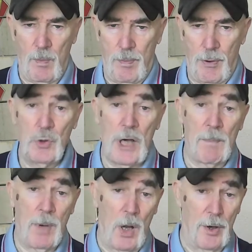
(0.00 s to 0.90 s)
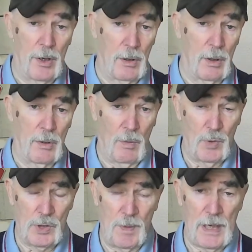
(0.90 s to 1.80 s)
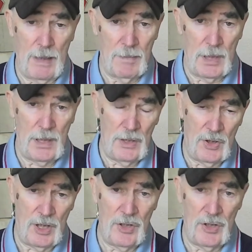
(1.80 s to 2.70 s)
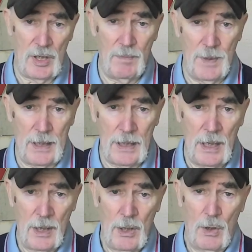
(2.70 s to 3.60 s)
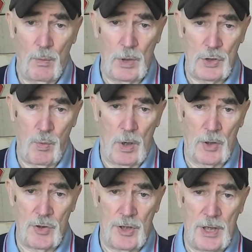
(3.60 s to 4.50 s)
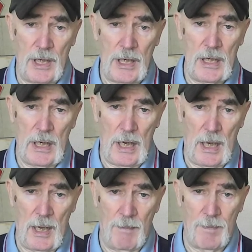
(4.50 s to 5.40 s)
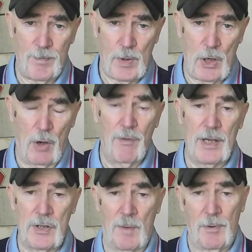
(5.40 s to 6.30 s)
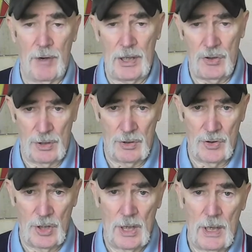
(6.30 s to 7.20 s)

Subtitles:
Project Barnacle, which became the CCB, which was the covert operations,